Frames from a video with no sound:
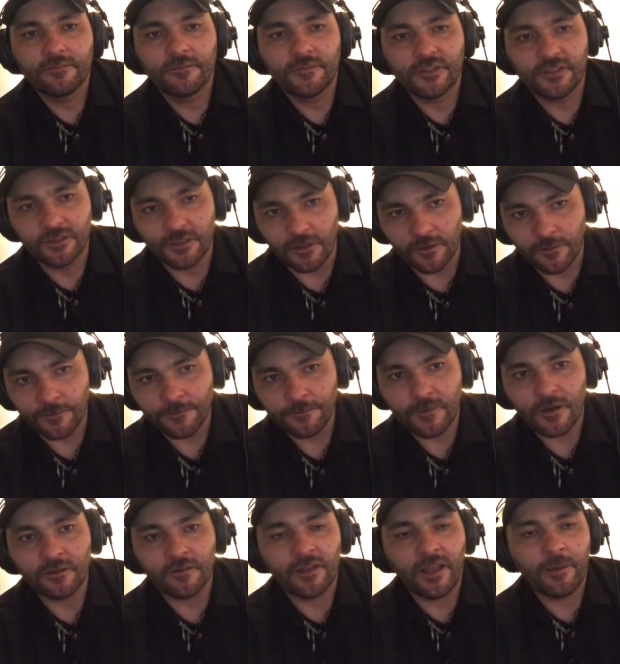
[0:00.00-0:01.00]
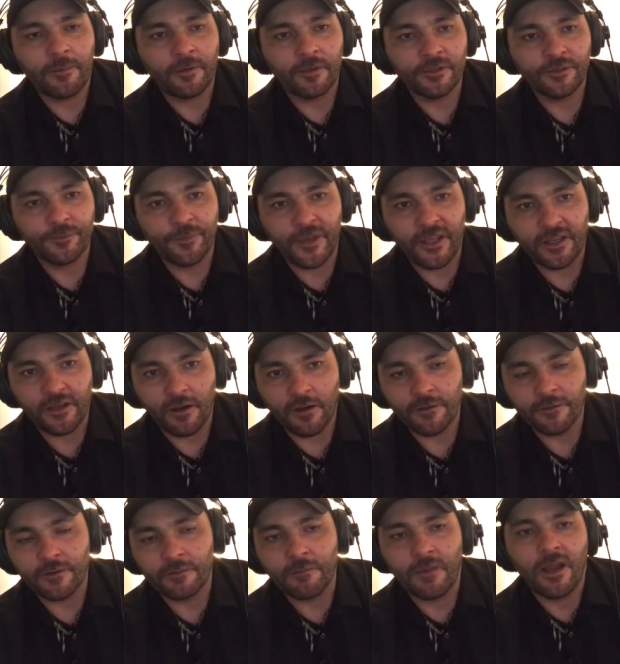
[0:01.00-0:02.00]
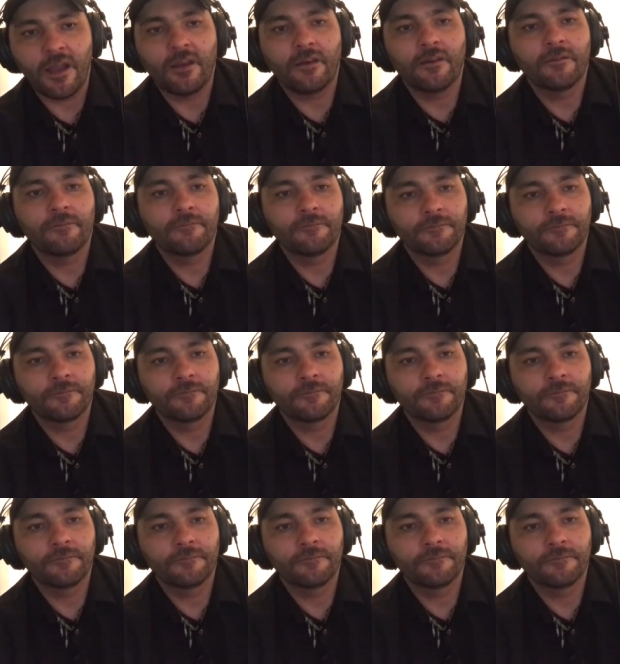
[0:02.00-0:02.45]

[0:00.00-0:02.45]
so our labor is being undermined.